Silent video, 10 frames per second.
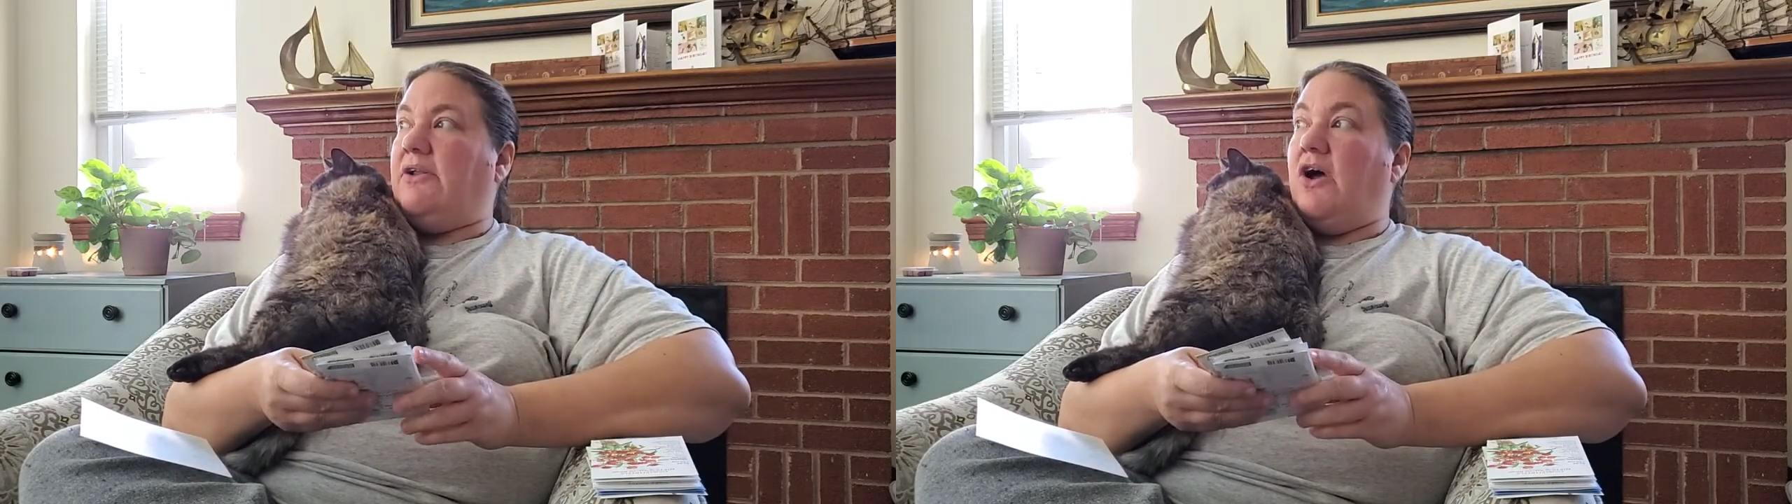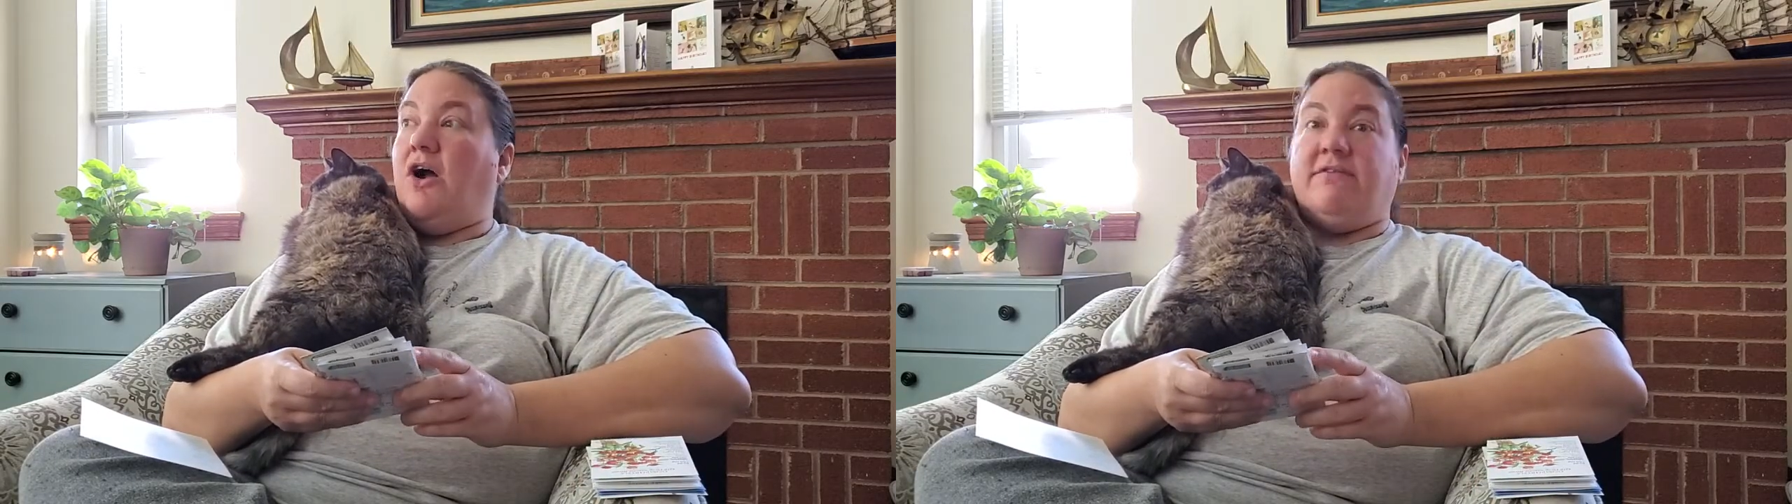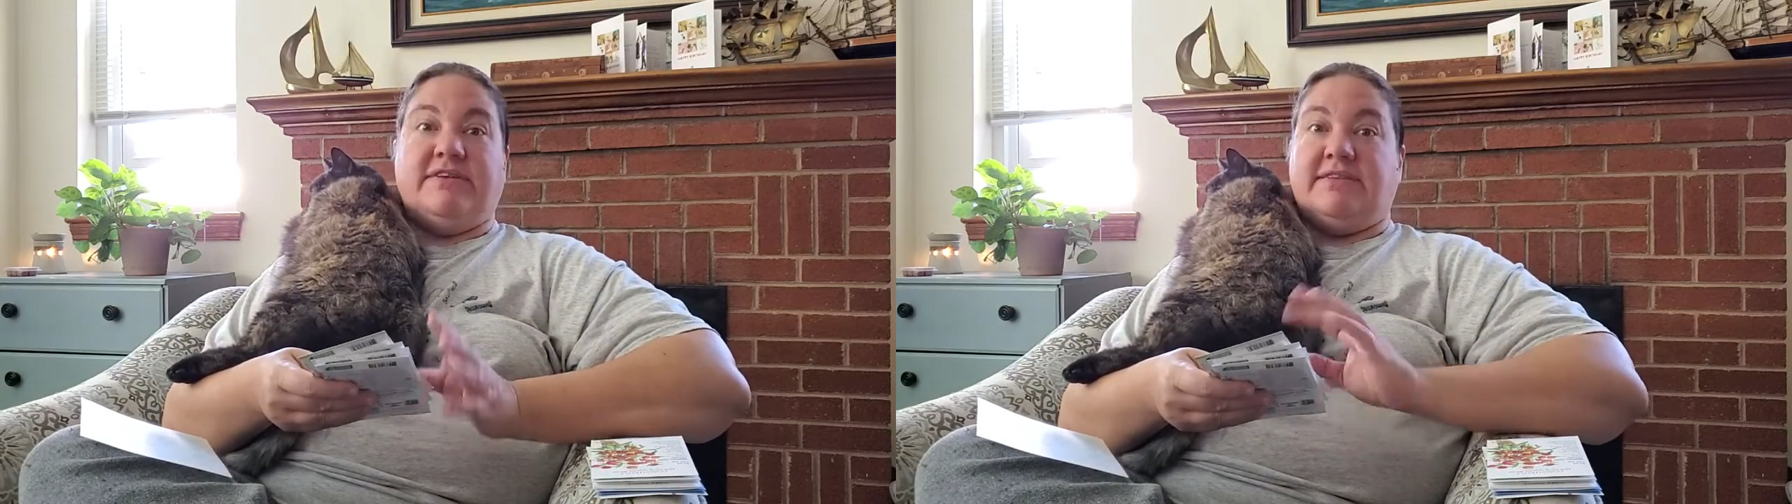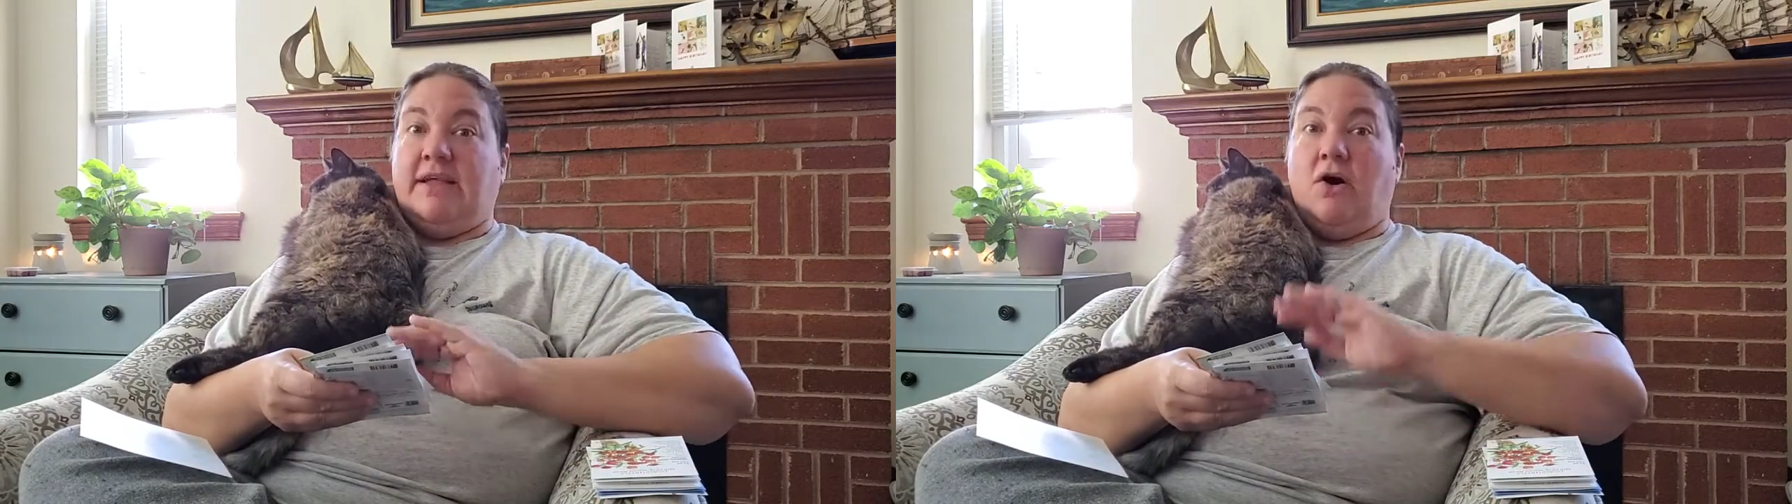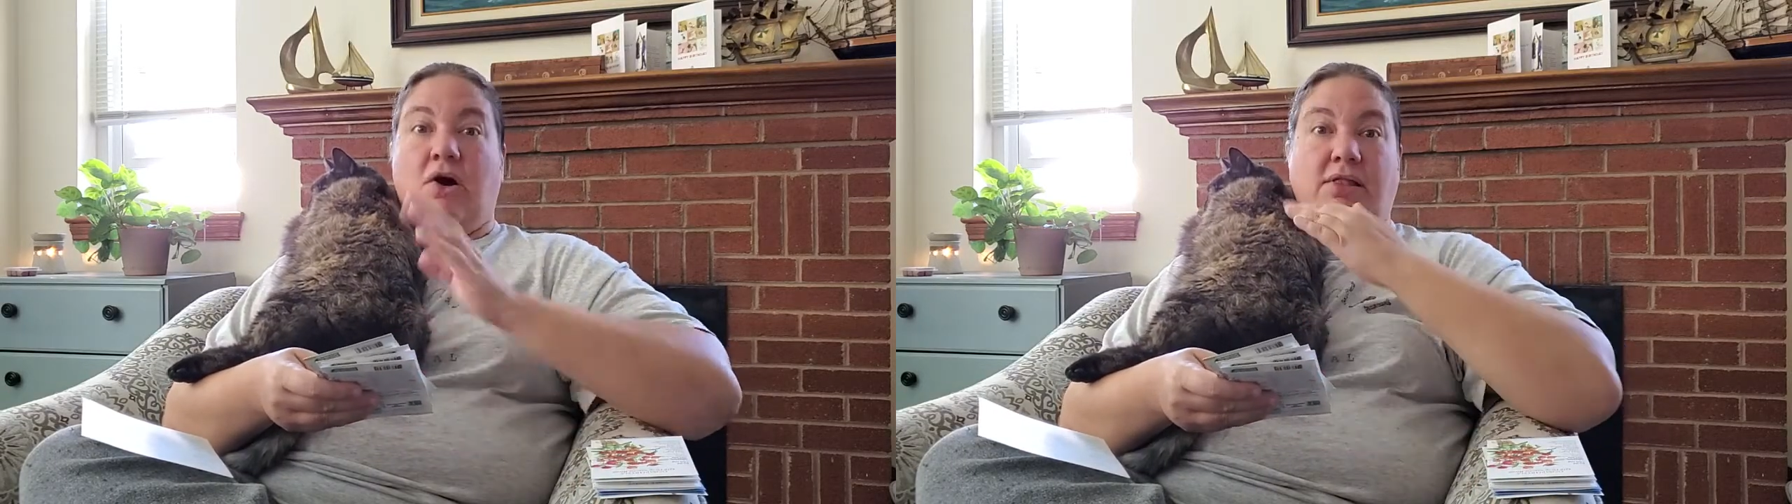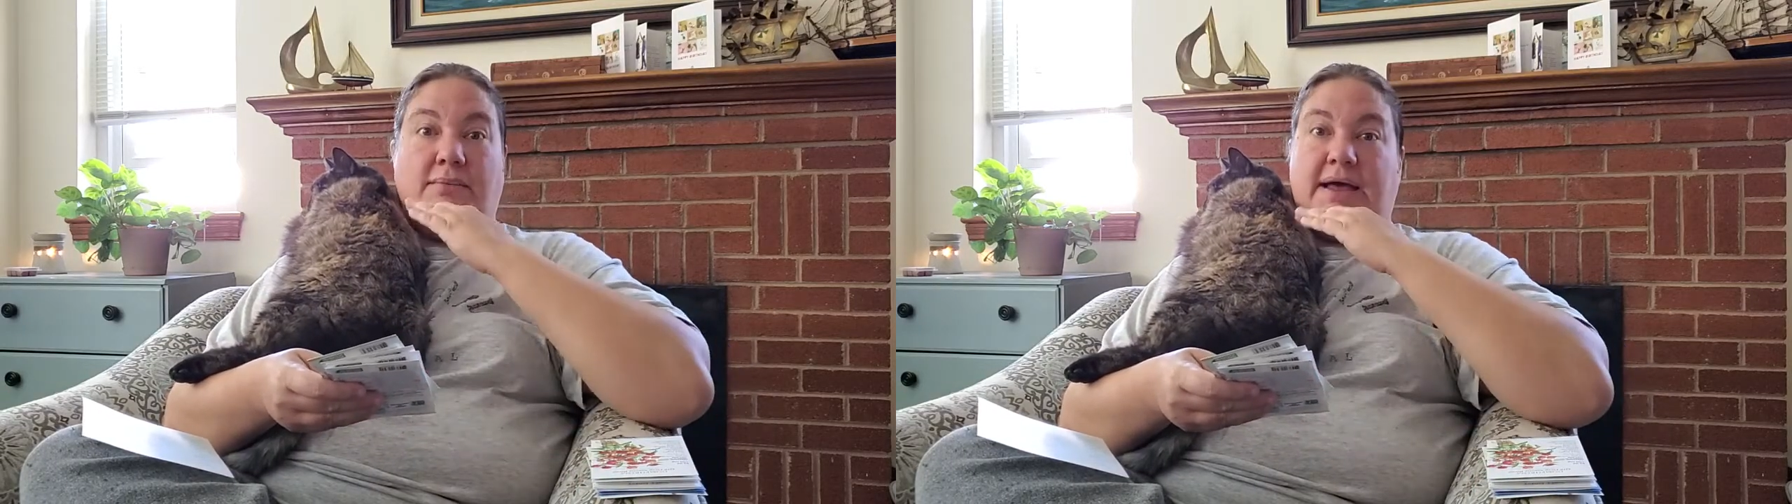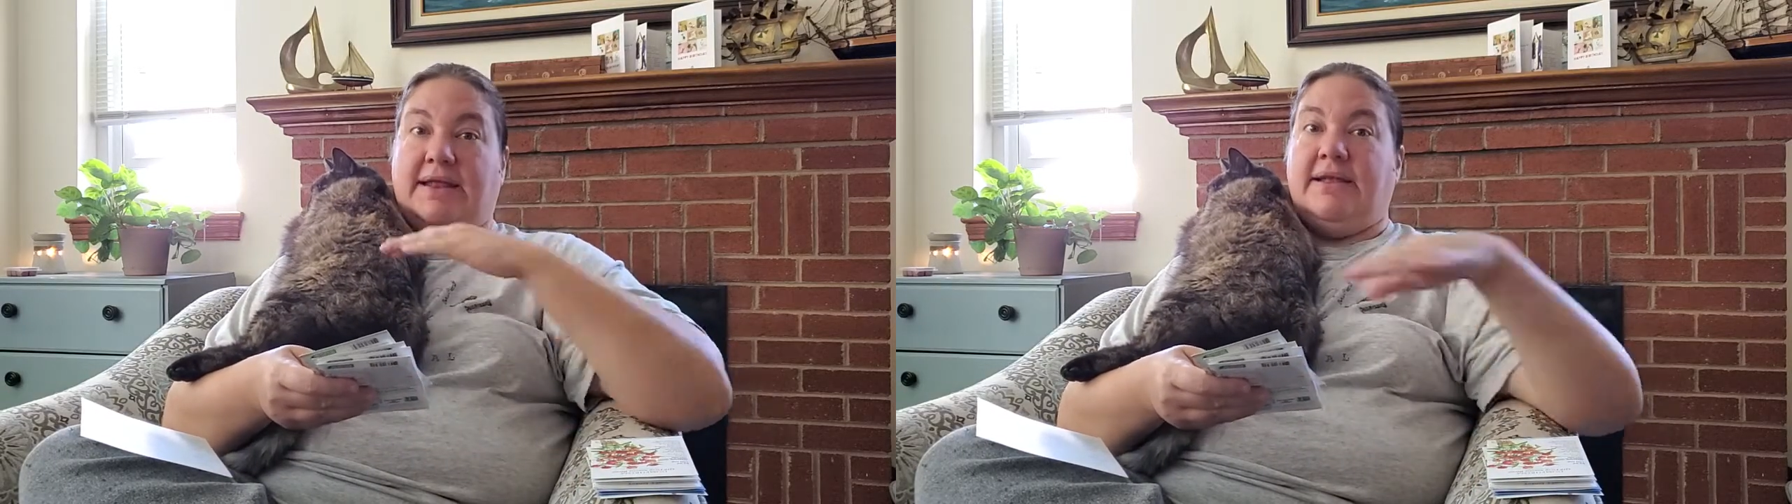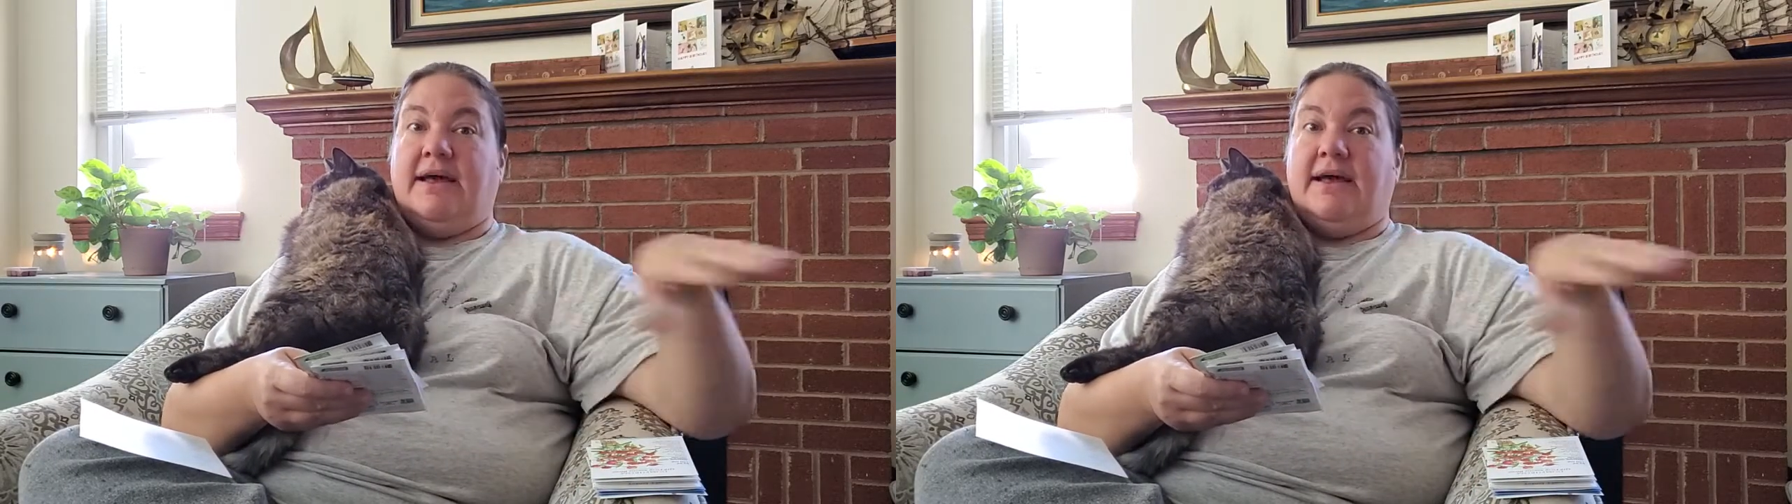and harvesting all of mine,